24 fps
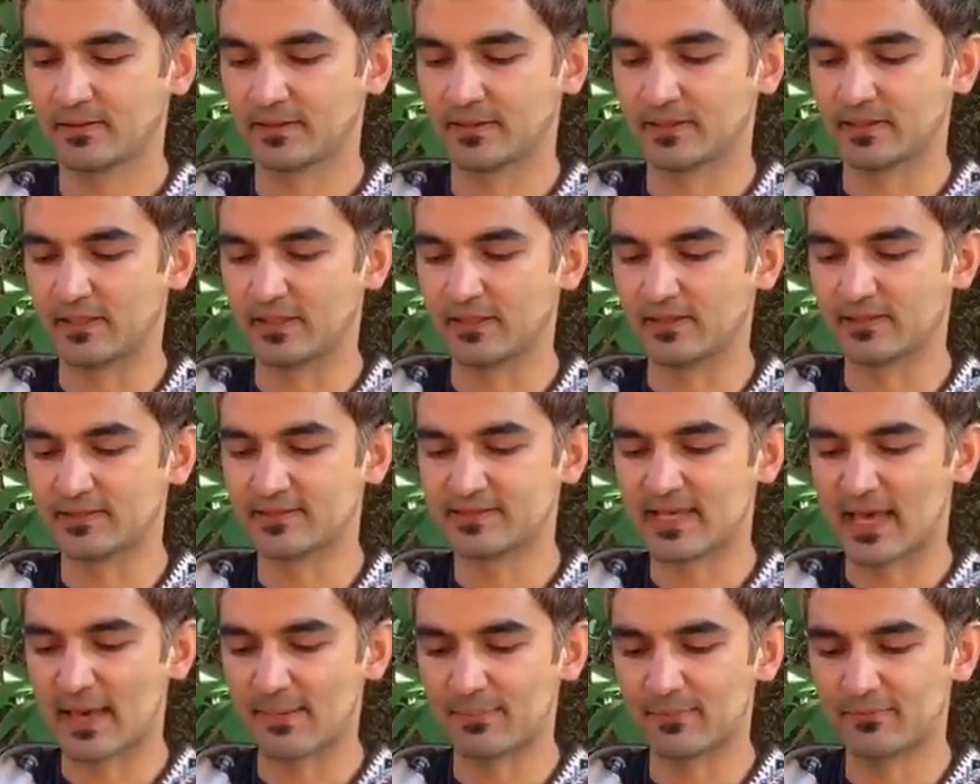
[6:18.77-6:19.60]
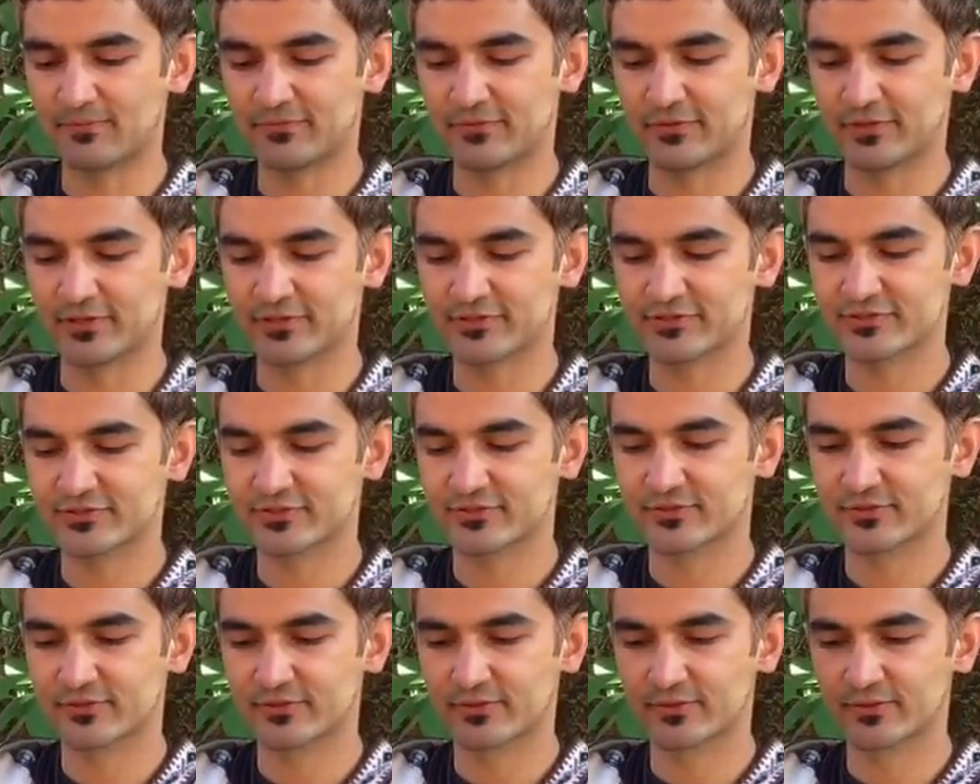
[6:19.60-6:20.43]
You can either tap it first,
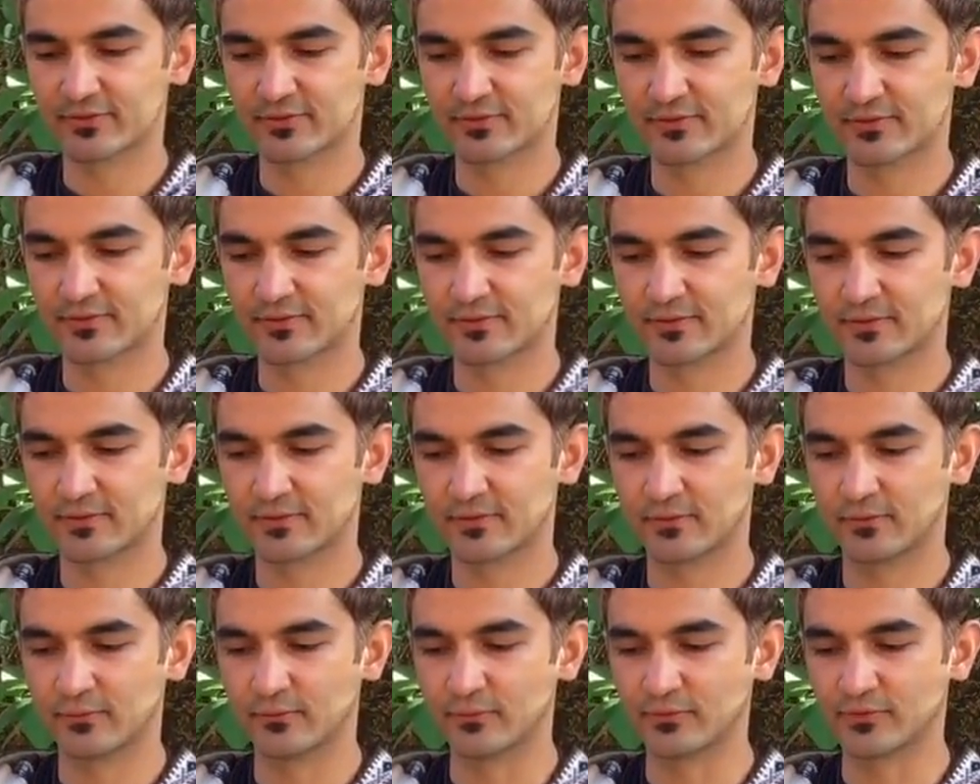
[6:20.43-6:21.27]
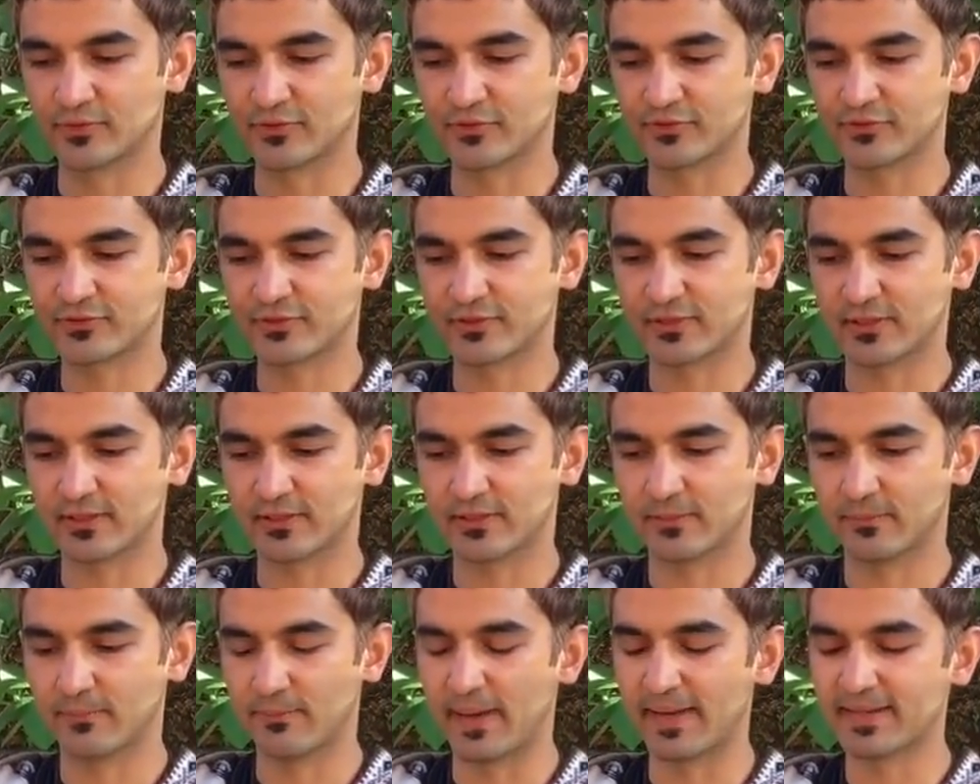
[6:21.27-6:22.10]
which
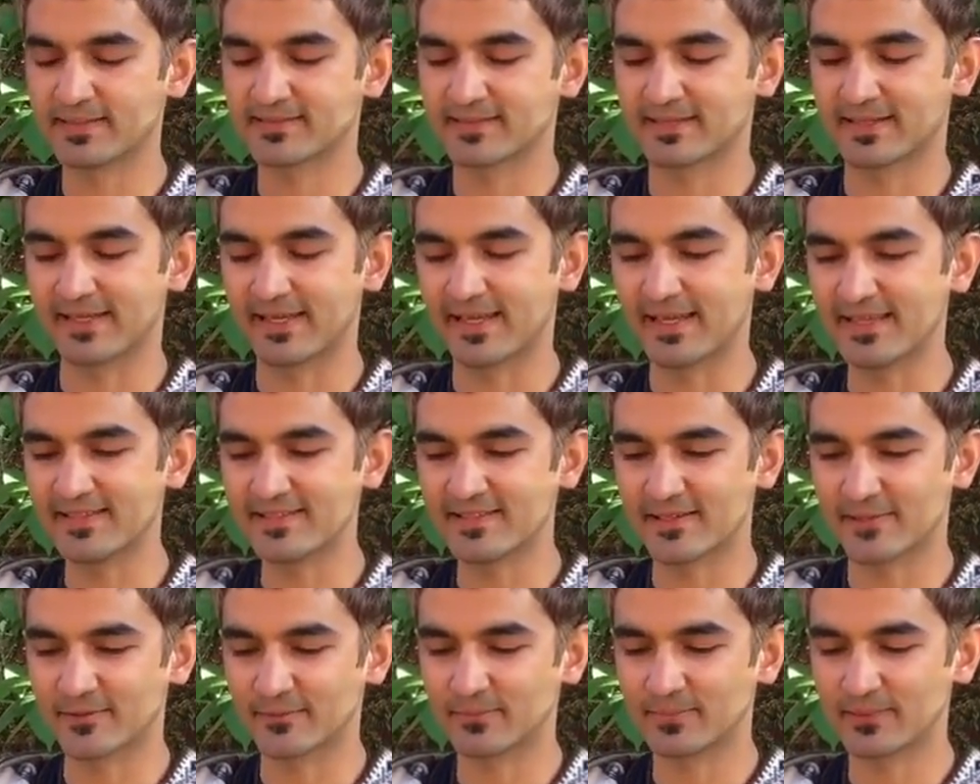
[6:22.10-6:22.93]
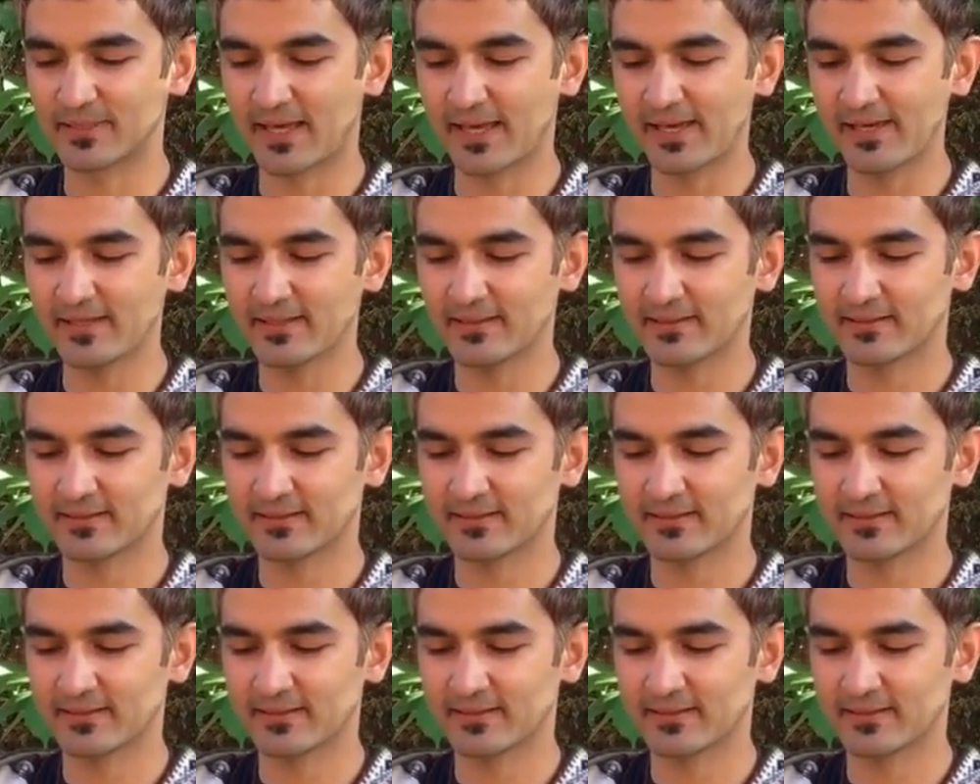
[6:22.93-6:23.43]
makes it easier to play.